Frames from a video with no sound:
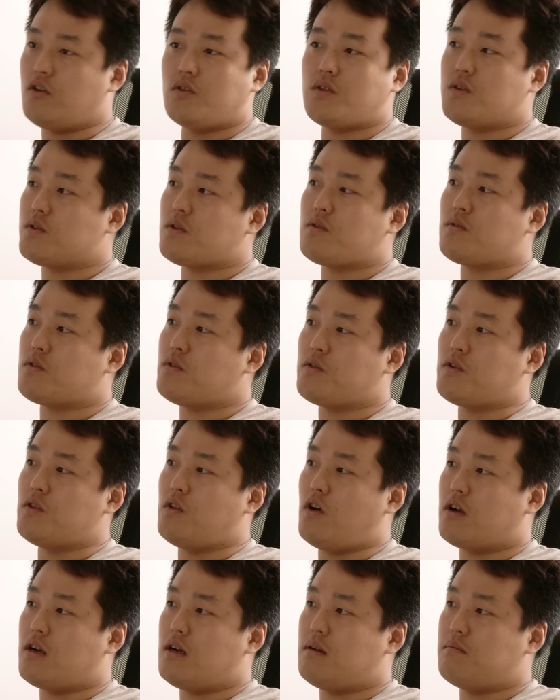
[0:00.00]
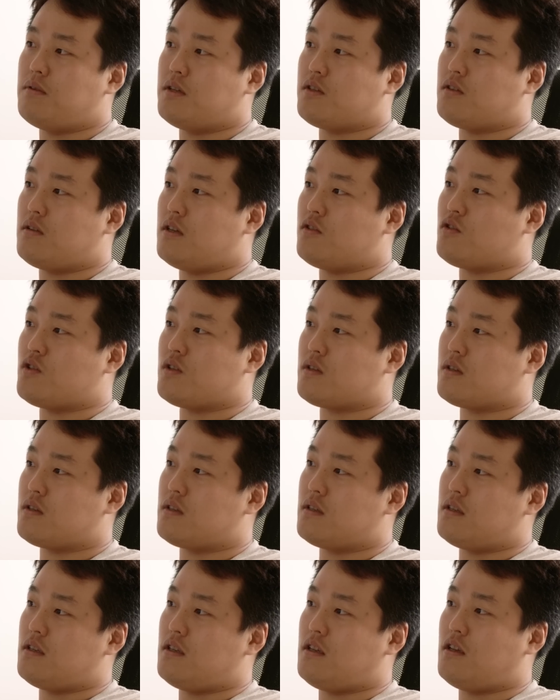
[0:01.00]
No, there's no token lockup. It
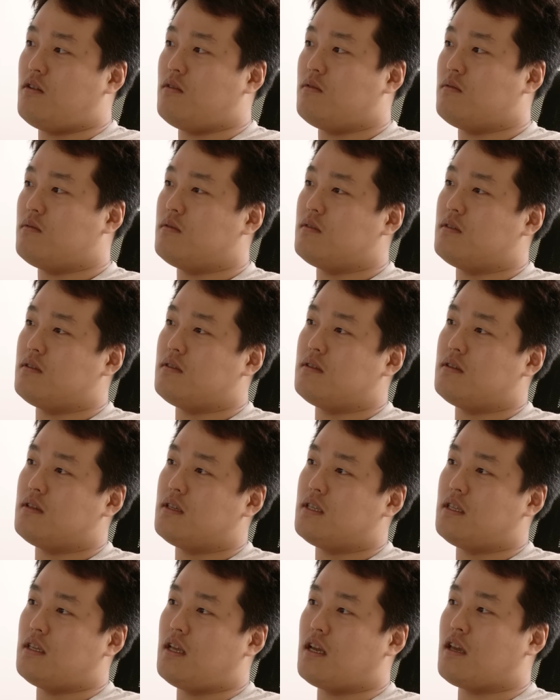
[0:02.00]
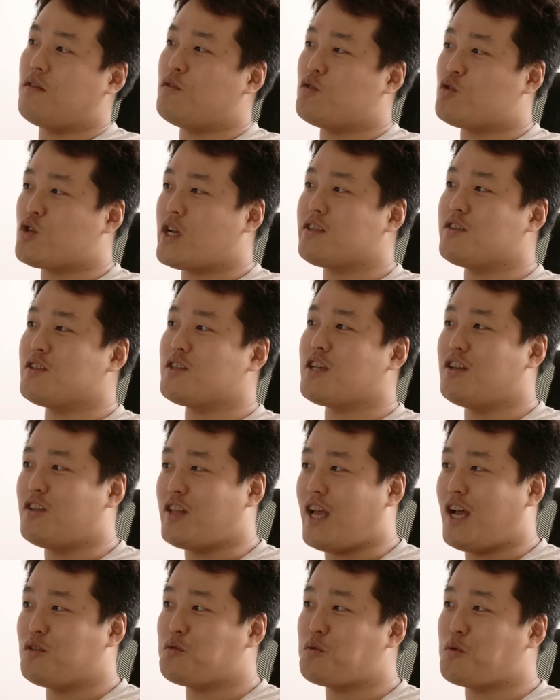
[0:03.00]
just, like if you tried to
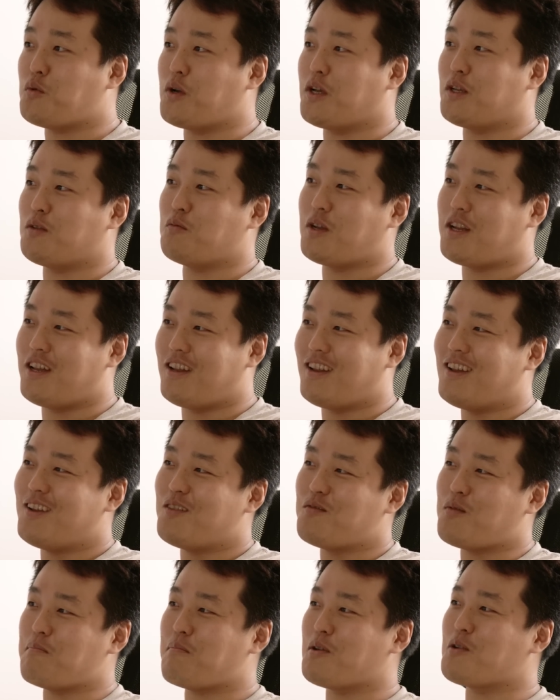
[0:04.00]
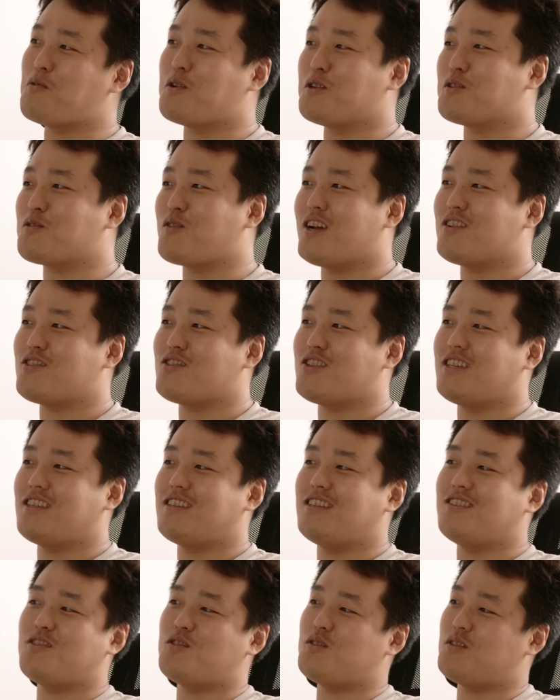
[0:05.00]
sell an altcoin, what when Bitcoin is
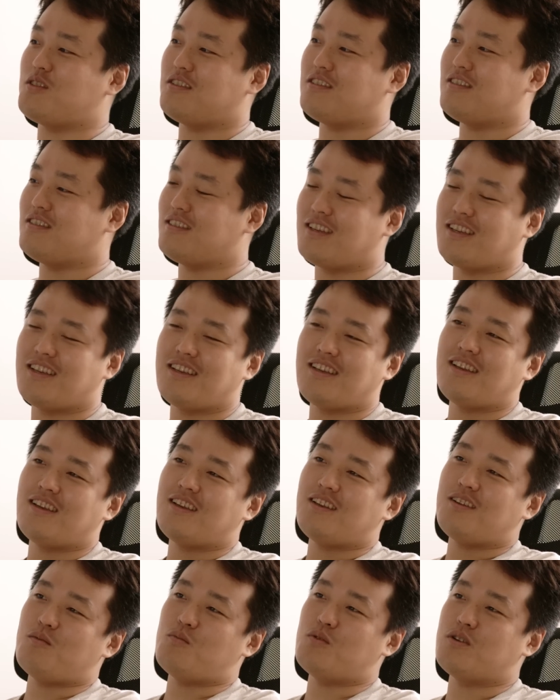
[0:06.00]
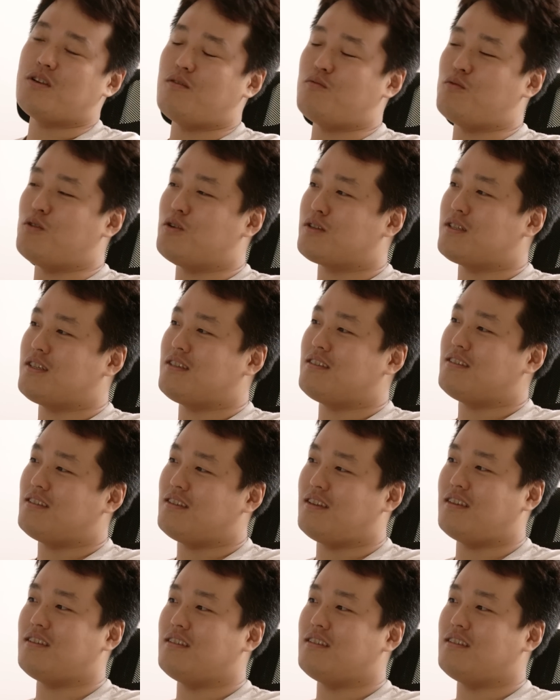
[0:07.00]
crashing, it just wouldn't have worked.